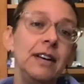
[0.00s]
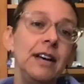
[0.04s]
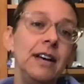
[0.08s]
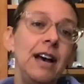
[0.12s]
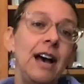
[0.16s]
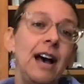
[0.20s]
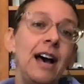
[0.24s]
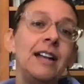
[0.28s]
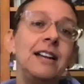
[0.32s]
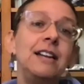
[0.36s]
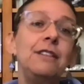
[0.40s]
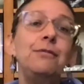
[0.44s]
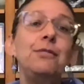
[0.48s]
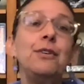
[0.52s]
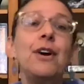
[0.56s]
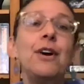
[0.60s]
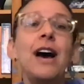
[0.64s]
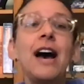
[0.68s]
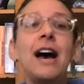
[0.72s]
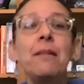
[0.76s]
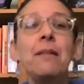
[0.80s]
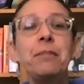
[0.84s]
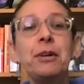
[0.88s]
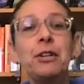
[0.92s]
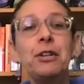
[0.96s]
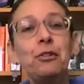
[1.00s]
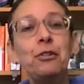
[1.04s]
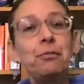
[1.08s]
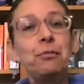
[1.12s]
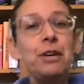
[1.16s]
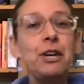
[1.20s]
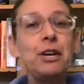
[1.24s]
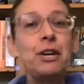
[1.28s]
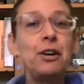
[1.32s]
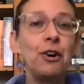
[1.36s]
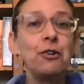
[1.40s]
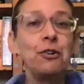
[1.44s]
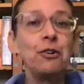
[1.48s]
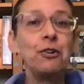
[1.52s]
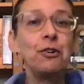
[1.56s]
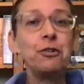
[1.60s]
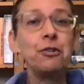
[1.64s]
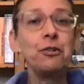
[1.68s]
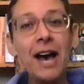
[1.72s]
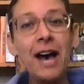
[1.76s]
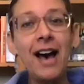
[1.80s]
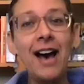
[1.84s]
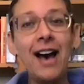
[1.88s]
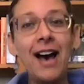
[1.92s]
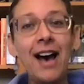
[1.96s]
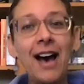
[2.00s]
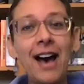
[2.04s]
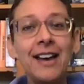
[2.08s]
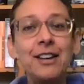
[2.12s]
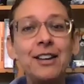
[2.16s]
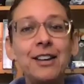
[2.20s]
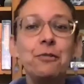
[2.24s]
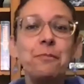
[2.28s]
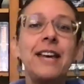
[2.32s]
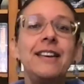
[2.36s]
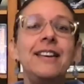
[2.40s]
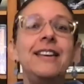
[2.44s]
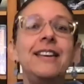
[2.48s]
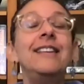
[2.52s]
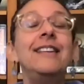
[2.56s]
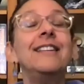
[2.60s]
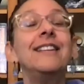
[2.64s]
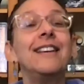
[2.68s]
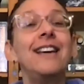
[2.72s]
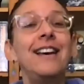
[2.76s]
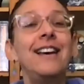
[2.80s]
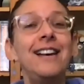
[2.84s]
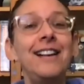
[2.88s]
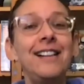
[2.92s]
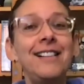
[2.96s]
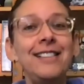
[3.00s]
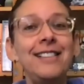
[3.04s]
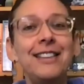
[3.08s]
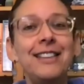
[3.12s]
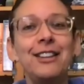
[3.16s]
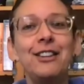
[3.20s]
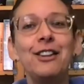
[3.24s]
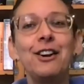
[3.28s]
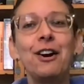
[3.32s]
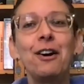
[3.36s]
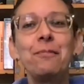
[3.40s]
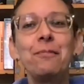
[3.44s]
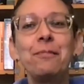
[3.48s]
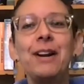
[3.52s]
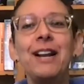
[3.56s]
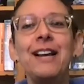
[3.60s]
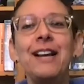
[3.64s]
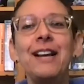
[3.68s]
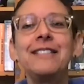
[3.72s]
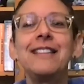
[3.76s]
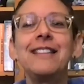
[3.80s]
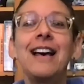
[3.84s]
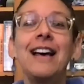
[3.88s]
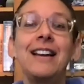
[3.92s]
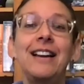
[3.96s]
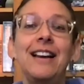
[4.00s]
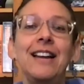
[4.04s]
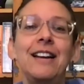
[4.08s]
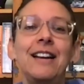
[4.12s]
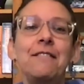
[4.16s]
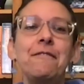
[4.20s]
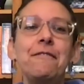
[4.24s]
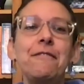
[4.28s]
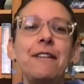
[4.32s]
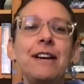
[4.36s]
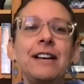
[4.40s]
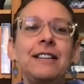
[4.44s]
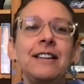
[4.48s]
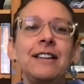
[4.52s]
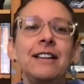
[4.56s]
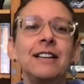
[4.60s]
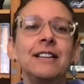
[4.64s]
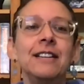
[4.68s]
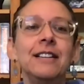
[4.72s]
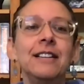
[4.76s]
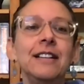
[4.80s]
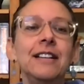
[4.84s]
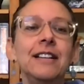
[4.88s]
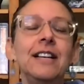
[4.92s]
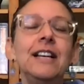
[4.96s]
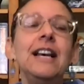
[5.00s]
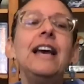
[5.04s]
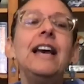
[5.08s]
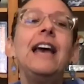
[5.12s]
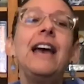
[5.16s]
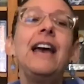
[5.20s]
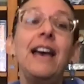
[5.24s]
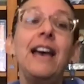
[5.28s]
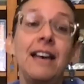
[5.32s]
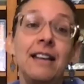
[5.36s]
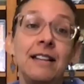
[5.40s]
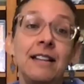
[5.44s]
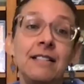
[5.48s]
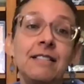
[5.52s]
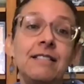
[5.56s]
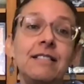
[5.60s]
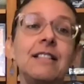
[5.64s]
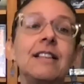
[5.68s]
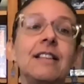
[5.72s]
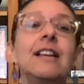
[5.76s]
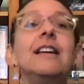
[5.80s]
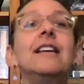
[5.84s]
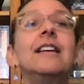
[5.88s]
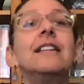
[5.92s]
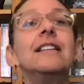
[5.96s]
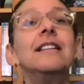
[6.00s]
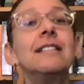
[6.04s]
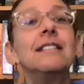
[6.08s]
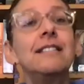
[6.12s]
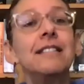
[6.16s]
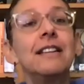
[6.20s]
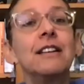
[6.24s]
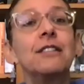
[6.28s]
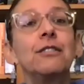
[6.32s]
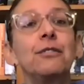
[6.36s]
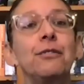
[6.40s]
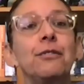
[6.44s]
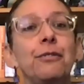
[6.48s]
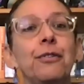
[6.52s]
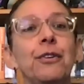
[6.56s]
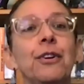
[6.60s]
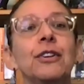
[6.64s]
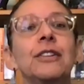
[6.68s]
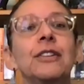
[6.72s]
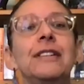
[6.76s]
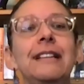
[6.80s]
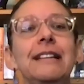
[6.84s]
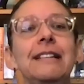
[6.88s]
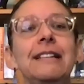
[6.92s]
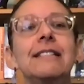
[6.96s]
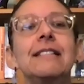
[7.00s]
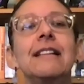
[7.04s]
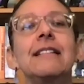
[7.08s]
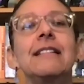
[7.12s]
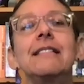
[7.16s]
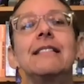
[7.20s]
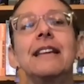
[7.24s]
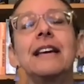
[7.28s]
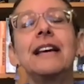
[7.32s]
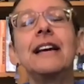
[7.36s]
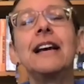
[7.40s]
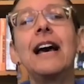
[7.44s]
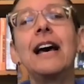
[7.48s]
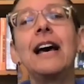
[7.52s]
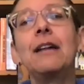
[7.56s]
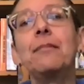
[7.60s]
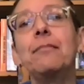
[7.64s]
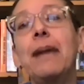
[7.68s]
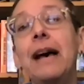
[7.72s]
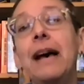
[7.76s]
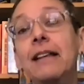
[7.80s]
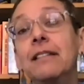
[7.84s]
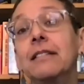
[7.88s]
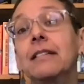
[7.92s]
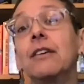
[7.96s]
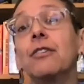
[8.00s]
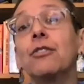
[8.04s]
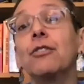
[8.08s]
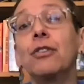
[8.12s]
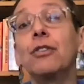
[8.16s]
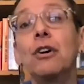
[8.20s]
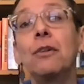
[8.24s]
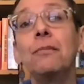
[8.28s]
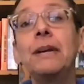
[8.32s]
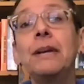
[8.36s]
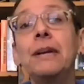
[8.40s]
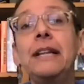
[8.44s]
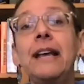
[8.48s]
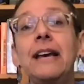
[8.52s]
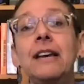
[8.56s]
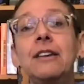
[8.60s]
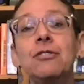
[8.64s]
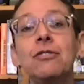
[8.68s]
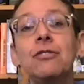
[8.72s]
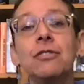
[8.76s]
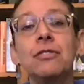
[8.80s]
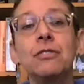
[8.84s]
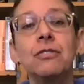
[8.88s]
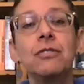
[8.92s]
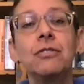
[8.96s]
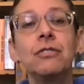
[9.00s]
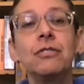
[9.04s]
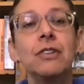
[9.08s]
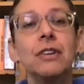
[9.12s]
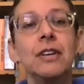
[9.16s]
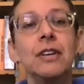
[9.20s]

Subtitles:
And if you happen to be close by, you may inhale the droplets and get infected. Hence, the 6-foot distancing and mask recommendations.